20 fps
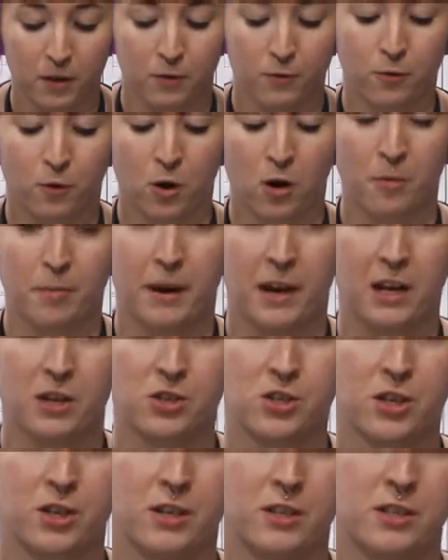for our
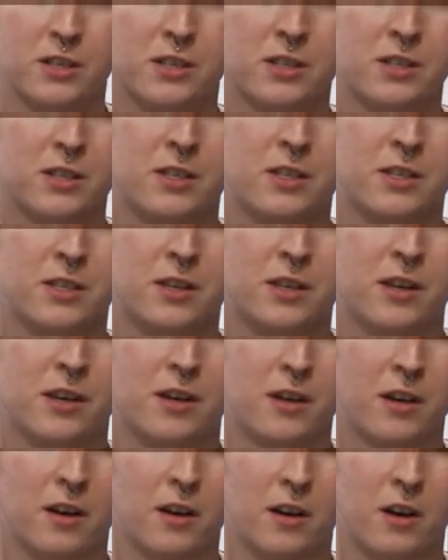patients
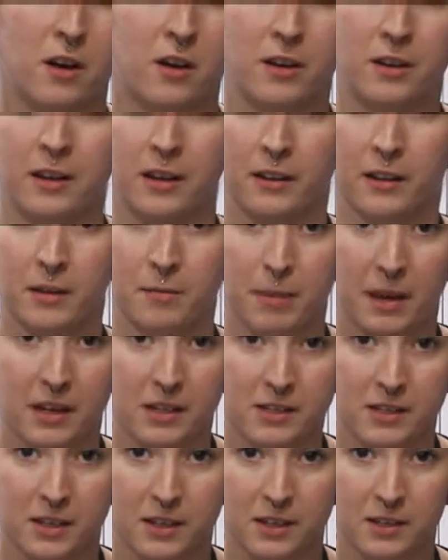on a daily
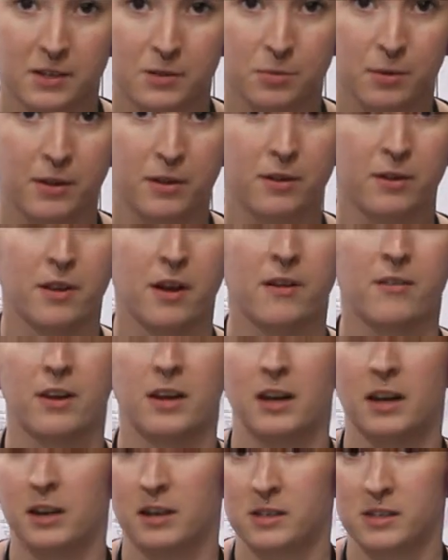basis, whether they're
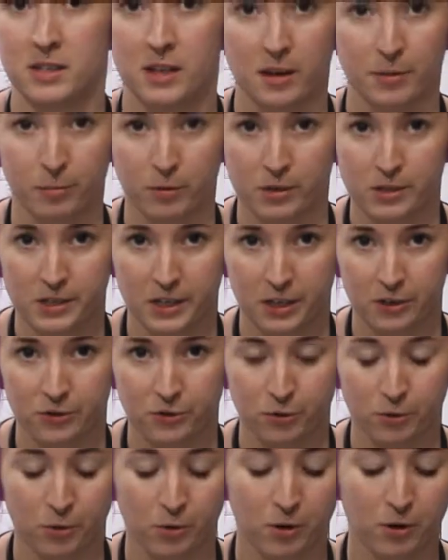having an anesthetic procedure
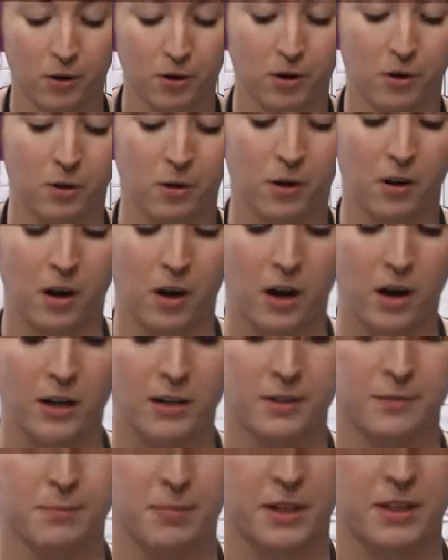or
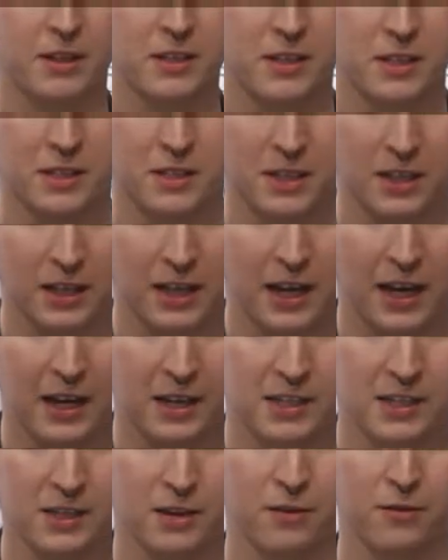not, but this is in the
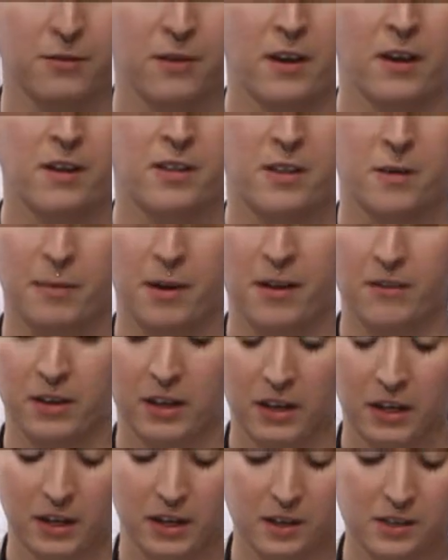case of them having
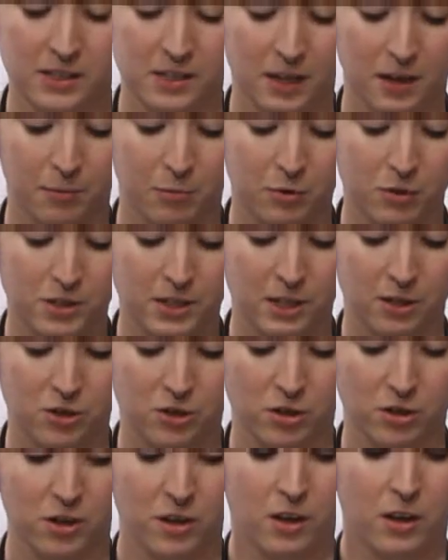an anesthetic
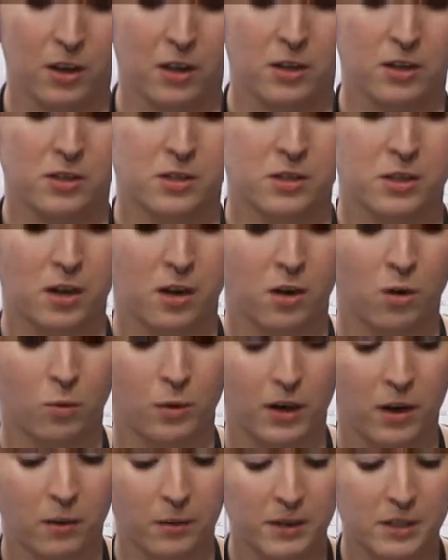procedure. So
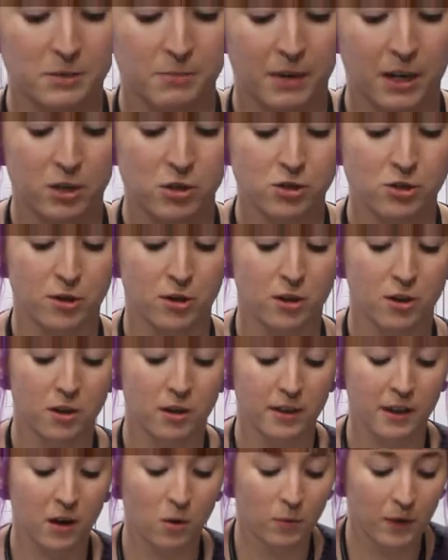we always make sure
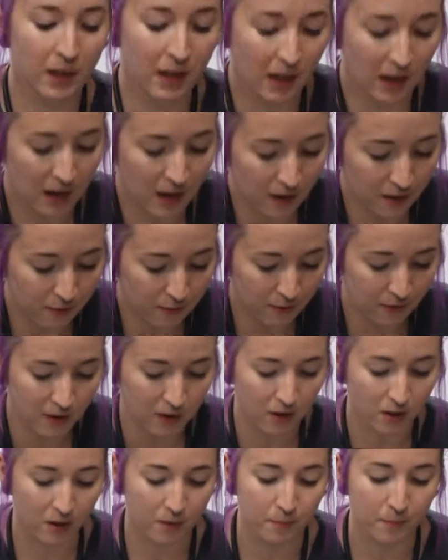that we
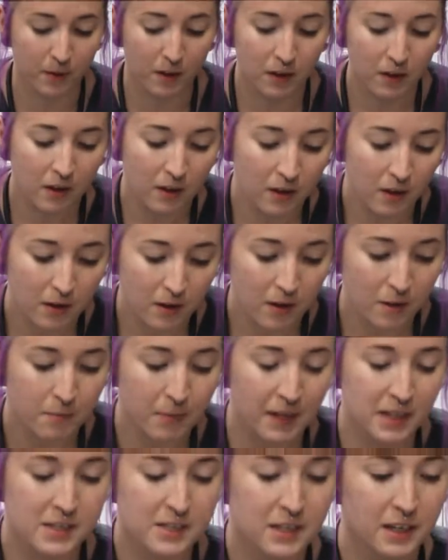have a
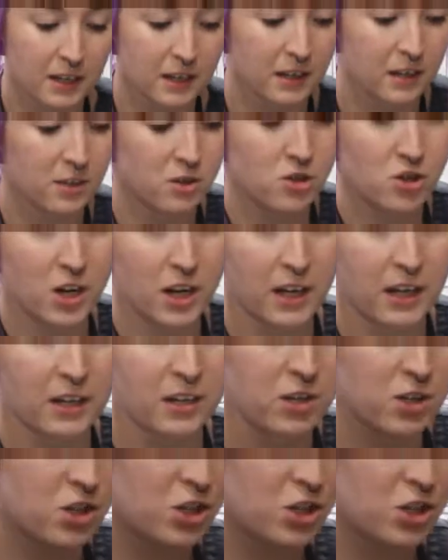basic check-in